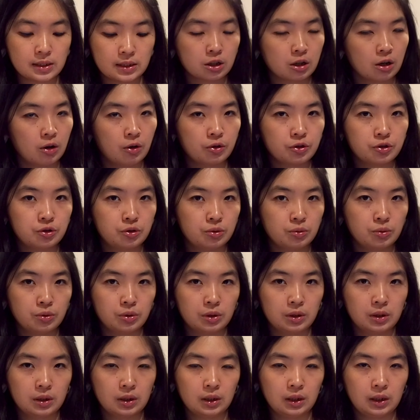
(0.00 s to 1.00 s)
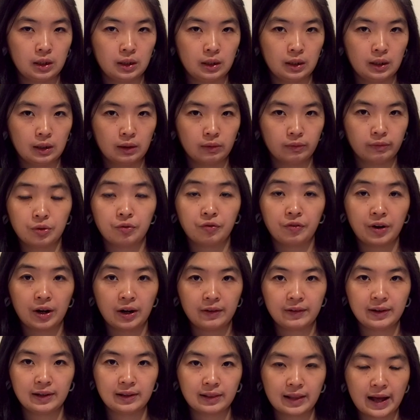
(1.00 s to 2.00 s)
go to the
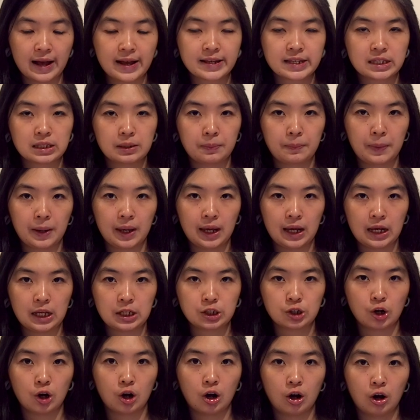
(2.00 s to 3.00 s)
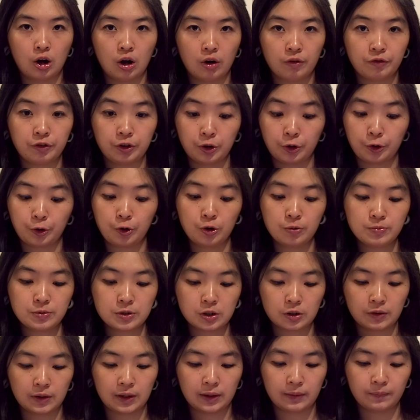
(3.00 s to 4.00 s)
very last page of your home
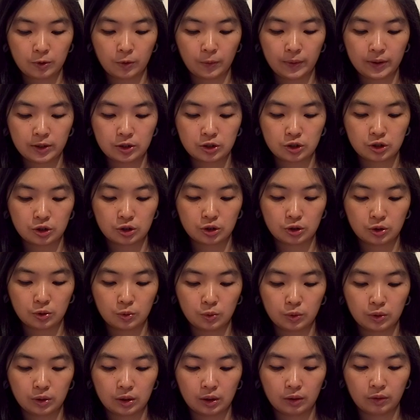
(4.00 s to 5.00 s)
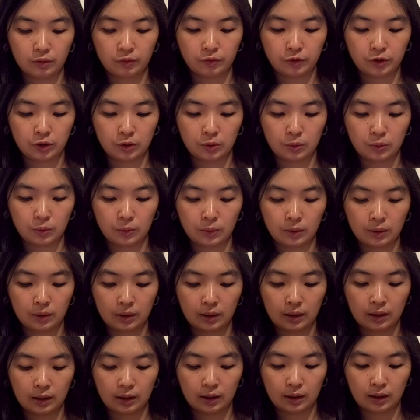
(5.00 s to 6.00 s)
screen. I'm going to give you
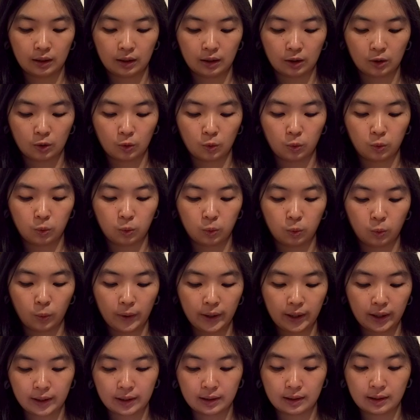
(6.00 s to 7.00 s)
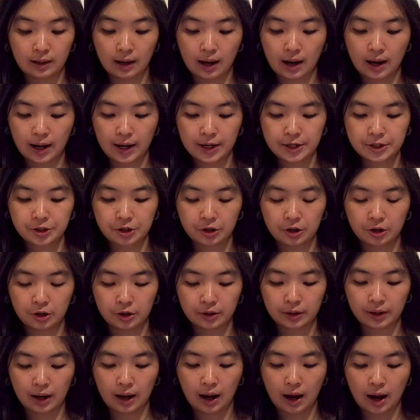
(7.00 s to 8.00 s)
a quick guide
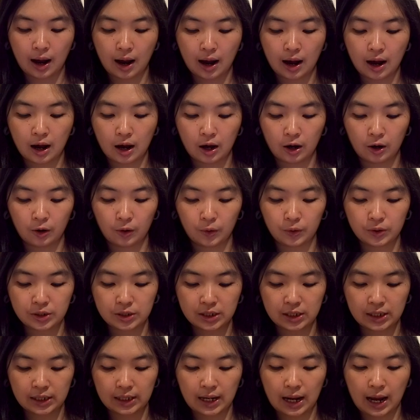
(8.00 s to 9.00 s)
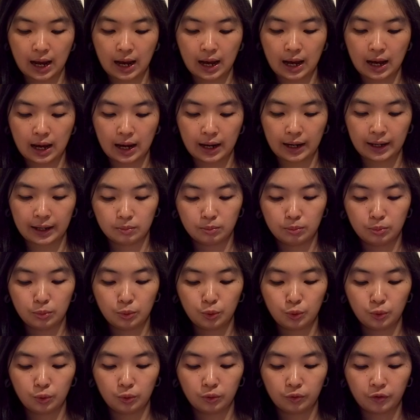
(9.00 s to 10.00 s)
on how did I
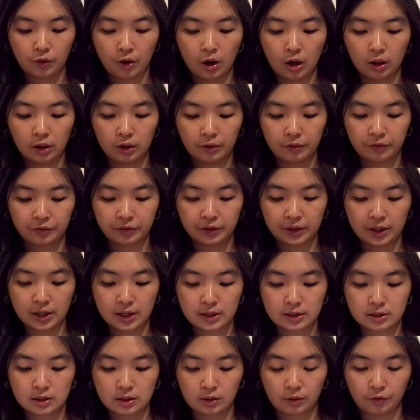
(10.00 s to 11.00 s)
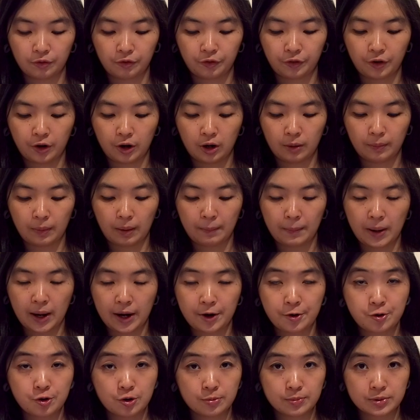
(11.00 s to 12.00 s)
move all of this from
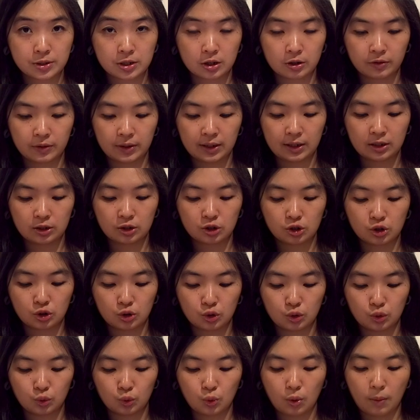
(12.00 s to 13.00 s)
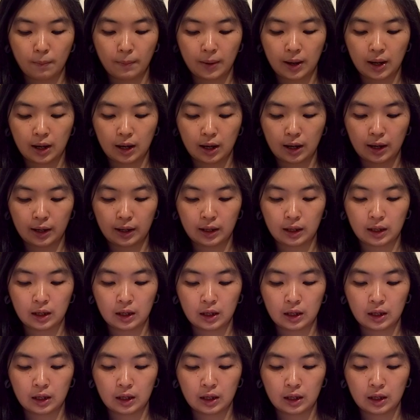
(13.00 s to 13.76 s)
my home screen to my